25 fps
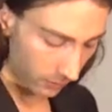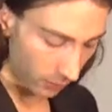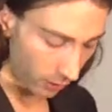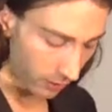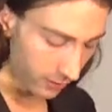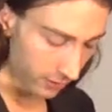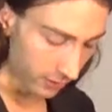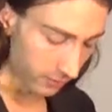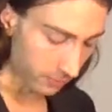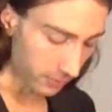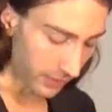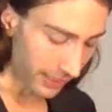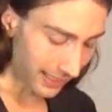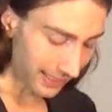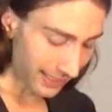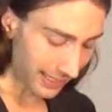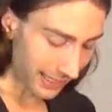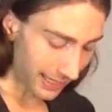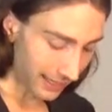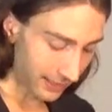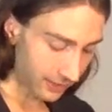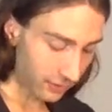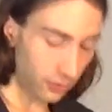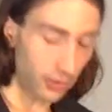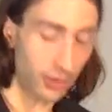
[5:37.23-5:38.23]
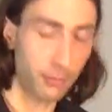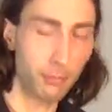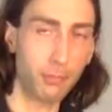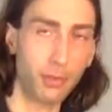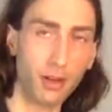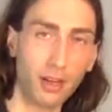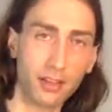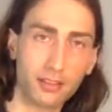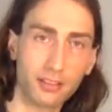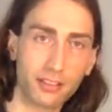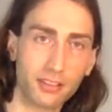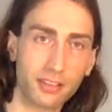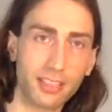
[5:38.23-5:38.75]
just make an extra
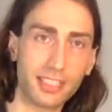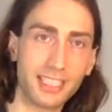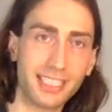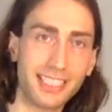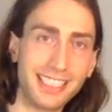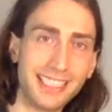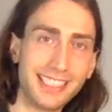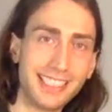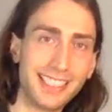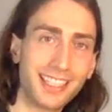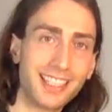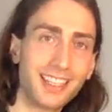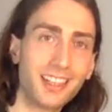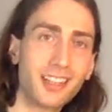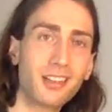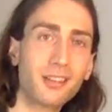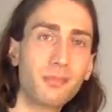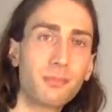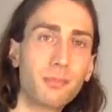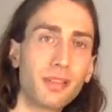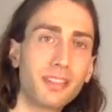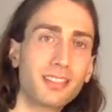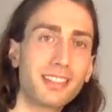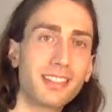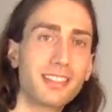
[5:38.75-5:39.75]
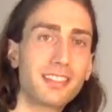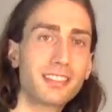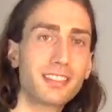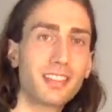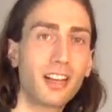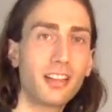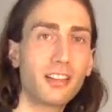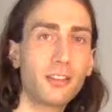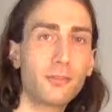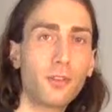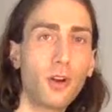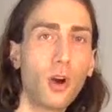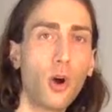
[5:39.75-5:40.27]
button here, but it's
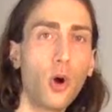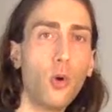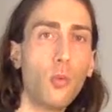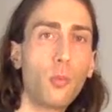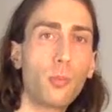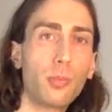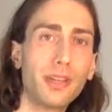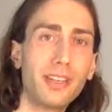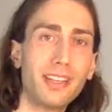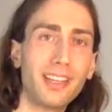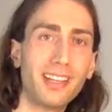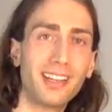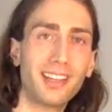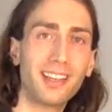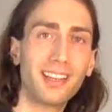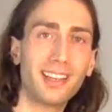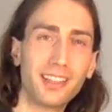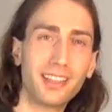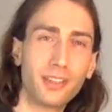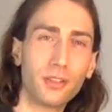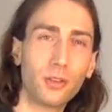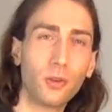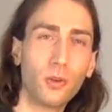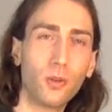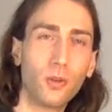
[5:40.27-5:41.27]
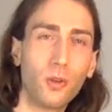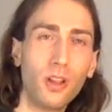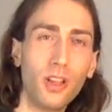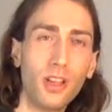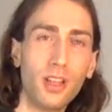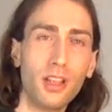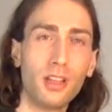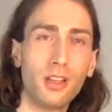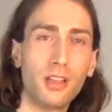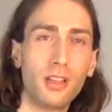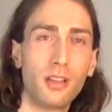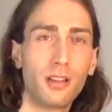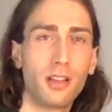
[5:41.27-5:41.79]
kind of opening a little
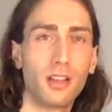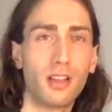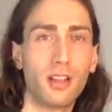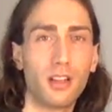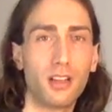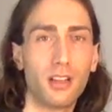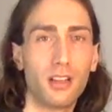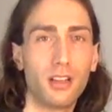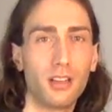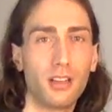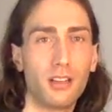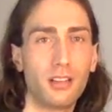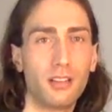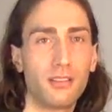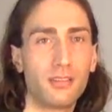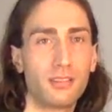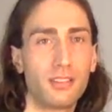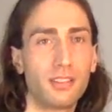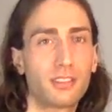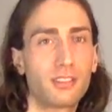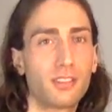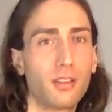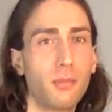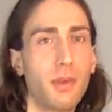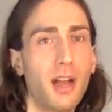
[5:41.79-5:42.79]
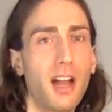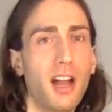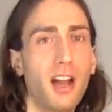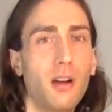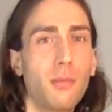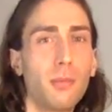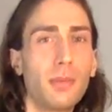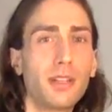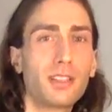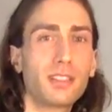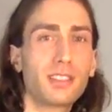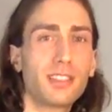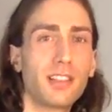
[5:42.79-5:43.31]
somehow,
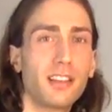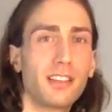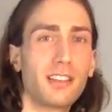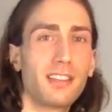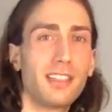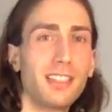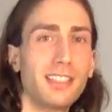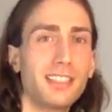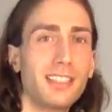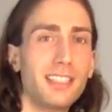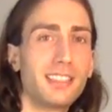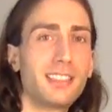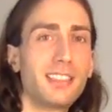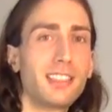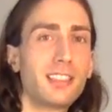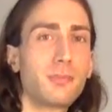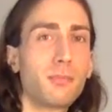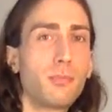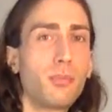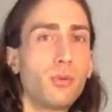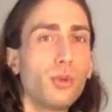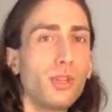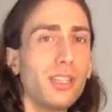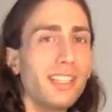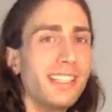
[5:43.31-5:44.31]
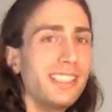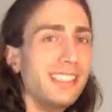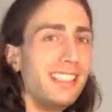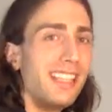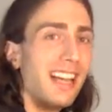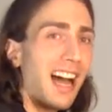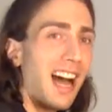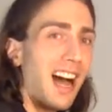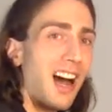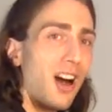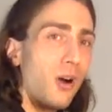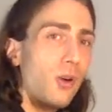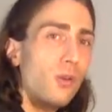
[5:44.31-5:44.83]
because I think this is pulling
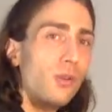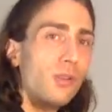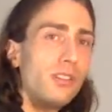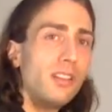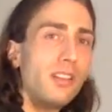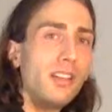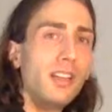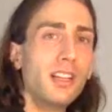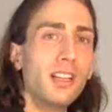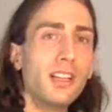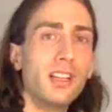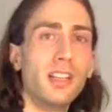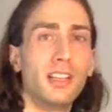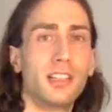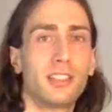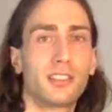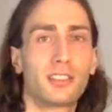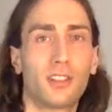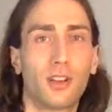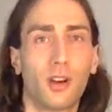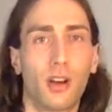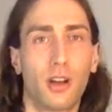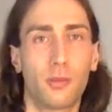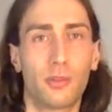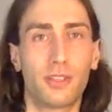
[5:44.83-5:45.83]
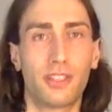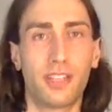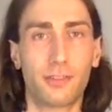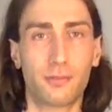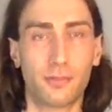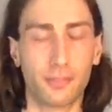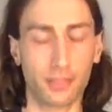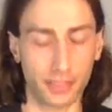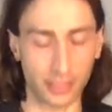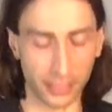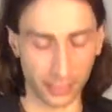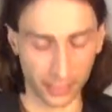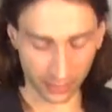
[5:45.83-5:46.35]
down. So I would
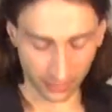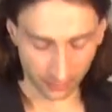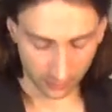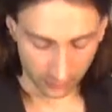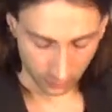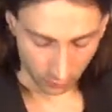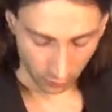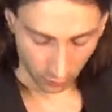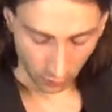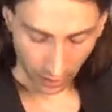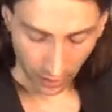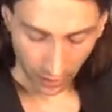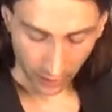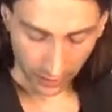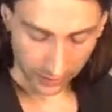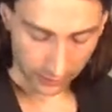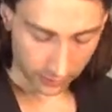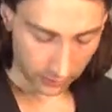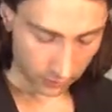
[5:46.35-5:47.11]
definitely try